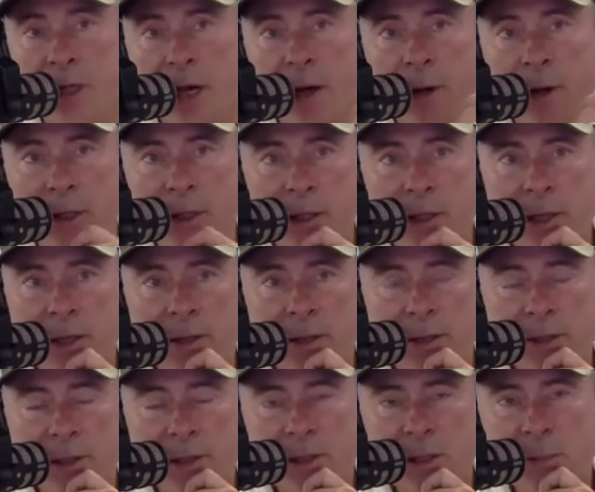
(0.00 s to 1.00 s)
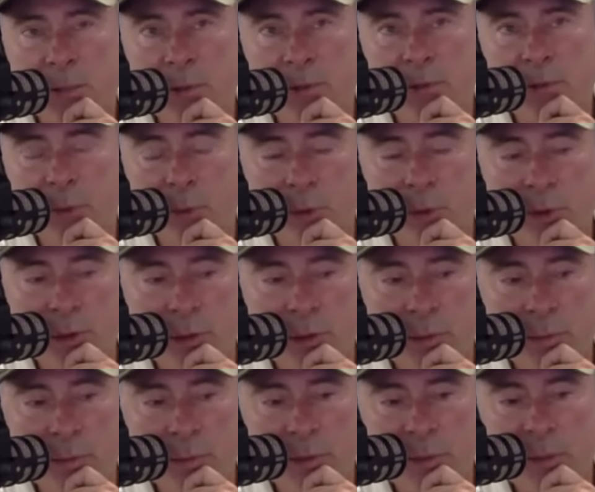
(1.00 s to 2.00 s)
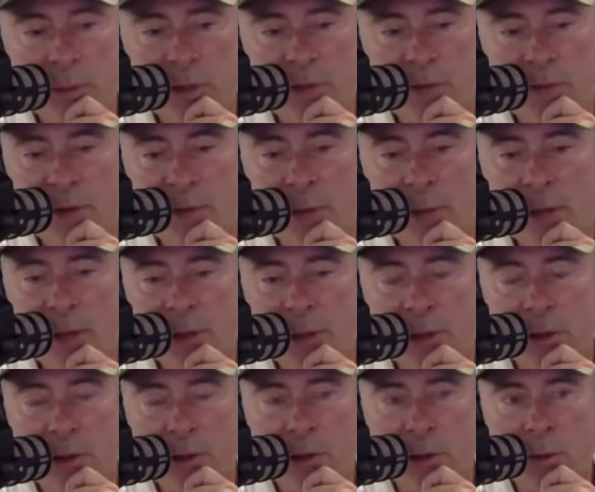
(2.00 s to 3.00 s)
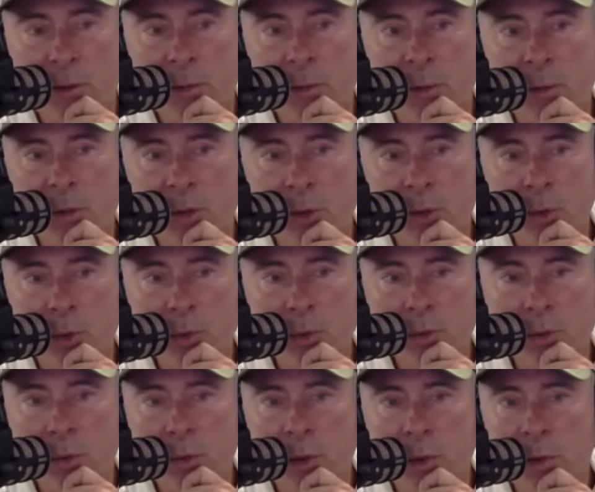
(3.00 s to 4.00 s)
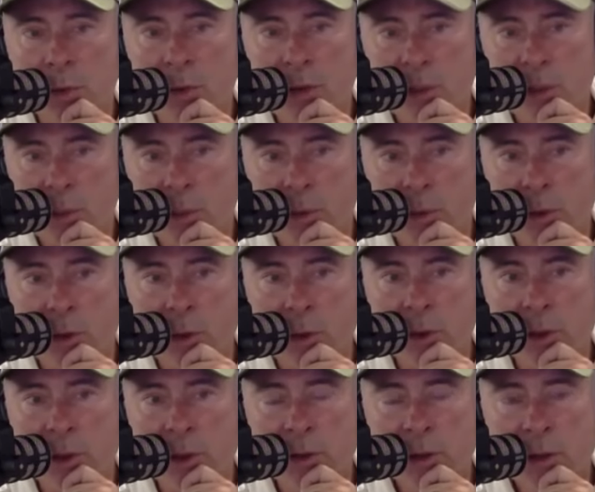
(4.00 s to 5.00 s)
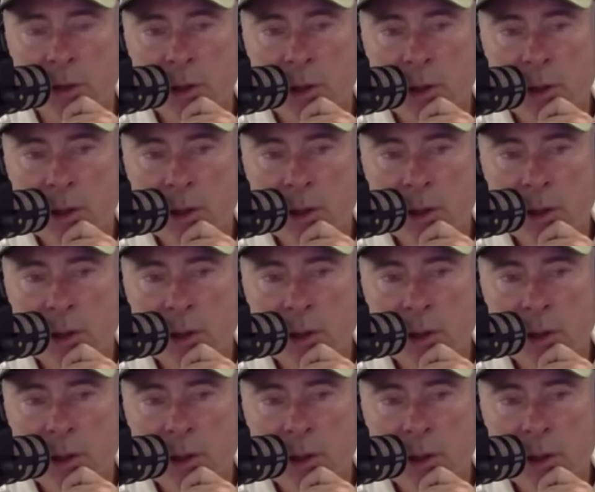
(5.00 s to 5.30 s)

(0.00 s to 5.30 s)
Murphy's going there, as I said before, to be a fan ambassador. I can remember talking with him on the grid.